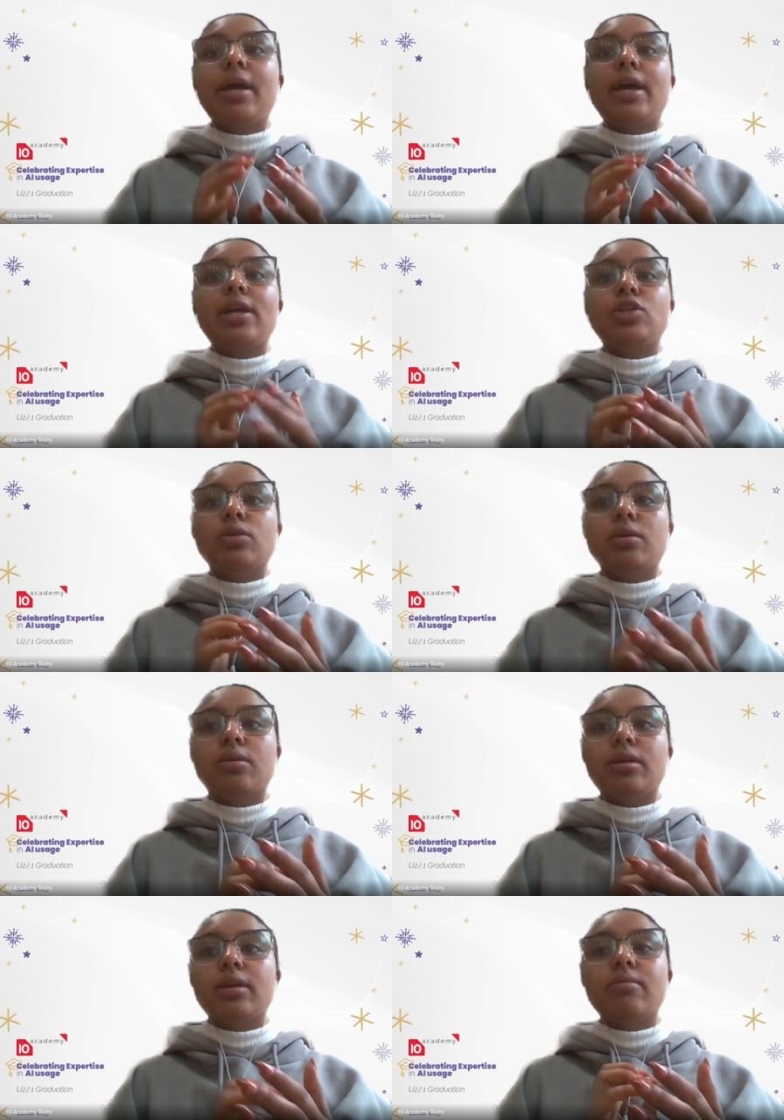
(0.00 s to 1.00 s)
and you'll
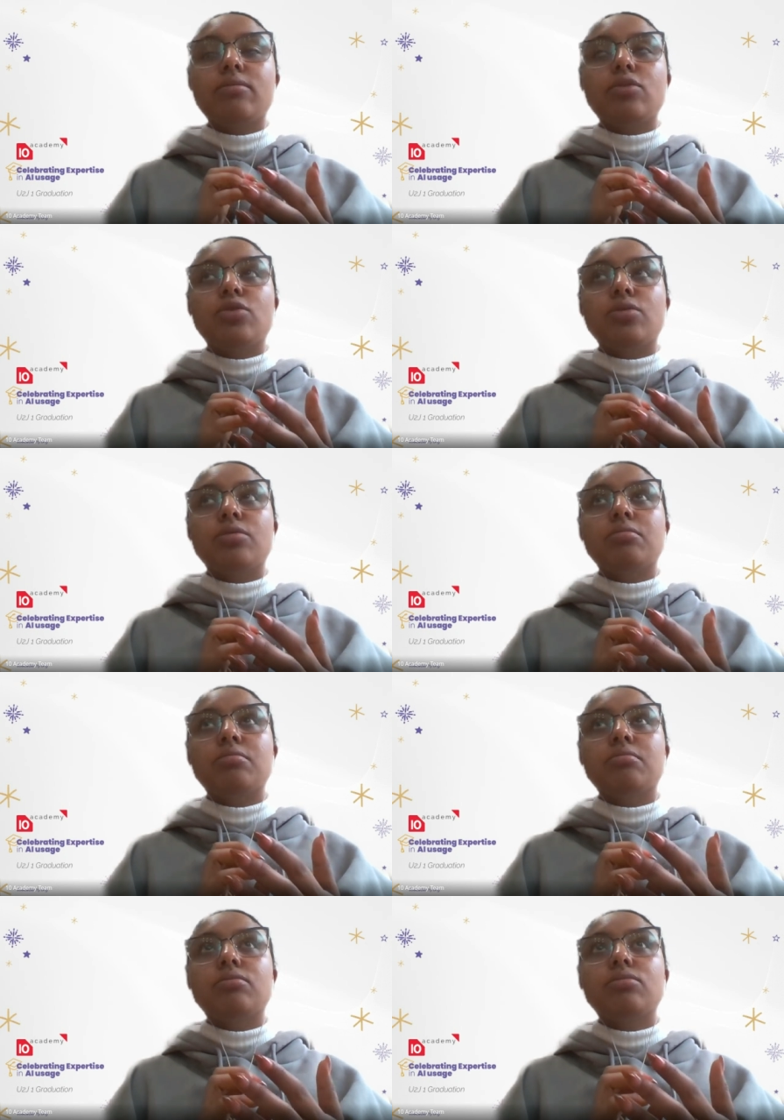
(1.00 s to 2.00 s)
you'll